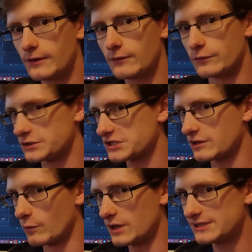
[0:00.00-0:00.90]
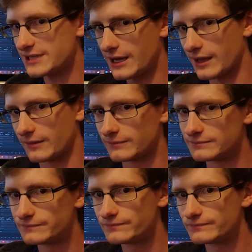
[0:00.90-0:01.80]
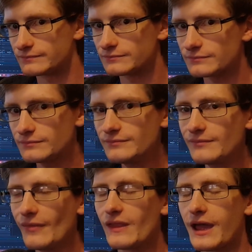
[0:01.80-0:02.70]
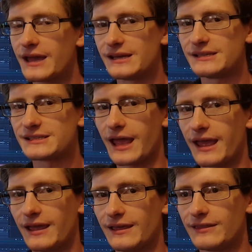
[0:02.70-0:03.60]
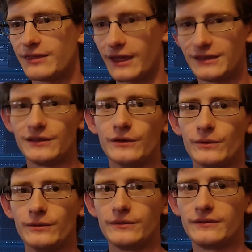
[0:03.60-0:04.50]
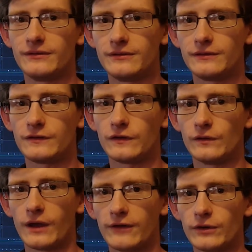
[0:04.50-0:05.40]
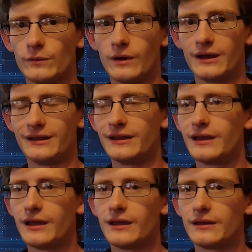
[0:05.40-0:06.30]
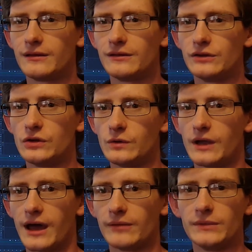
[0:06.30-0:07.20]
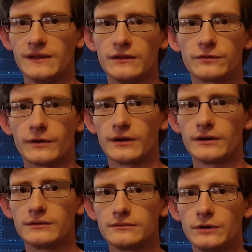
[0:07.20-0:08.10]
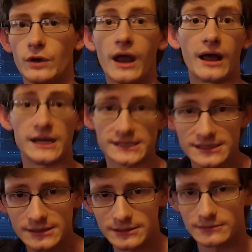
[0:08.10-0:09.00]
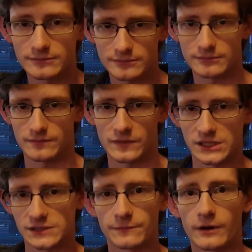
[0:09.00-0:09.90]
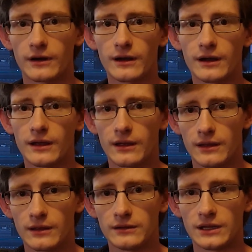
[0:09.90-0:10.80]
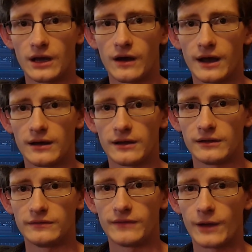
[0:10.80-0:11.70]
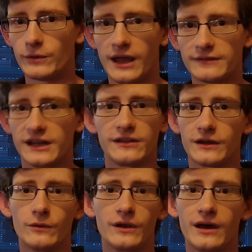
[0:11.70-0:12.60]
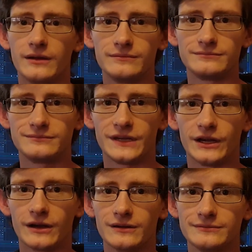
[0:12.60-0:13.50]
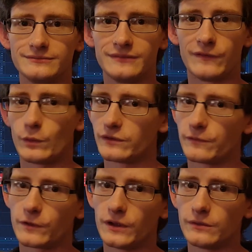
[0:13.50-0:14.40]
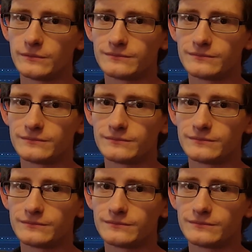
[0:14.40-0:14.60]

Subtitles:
for just the one time as a thank you to everyone who got me this far, who got us this far. You know, I wouldn't have anything going on here if it wasn't for you.